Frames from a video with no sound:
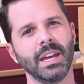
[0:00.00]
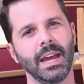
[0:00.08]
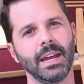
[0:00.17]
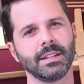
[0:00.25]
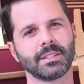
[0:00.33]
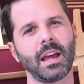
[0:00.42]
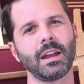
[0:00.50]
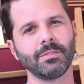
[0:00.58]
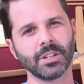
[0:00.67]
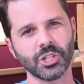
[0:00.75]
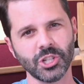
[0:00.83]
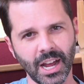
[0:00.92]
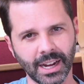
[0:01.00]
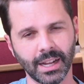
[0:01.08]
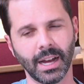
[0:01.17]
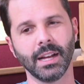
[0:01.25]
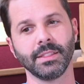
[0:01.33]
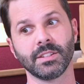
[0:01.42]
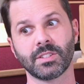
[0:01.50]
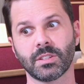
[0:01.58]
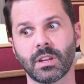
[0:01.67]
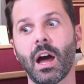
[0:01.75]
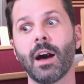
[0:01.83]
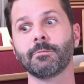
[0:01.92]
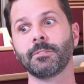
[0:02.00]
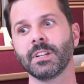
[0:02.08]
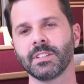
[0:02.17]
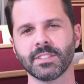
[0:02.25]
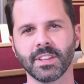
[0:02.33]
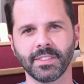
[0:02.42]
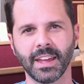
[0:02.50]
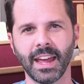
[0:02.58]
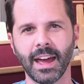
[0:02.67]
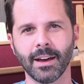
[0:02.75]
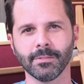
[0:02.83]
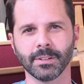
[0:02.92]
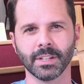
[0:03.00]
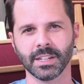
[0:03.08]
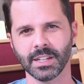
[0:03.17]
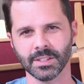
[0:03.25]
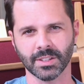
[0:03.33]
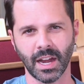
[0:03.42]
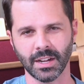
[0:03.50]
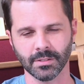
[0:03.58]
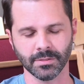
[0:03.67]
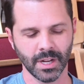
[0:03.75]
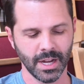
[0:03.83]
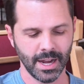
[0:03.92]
And it's kind of a check on this confidence that they have, and he's kind of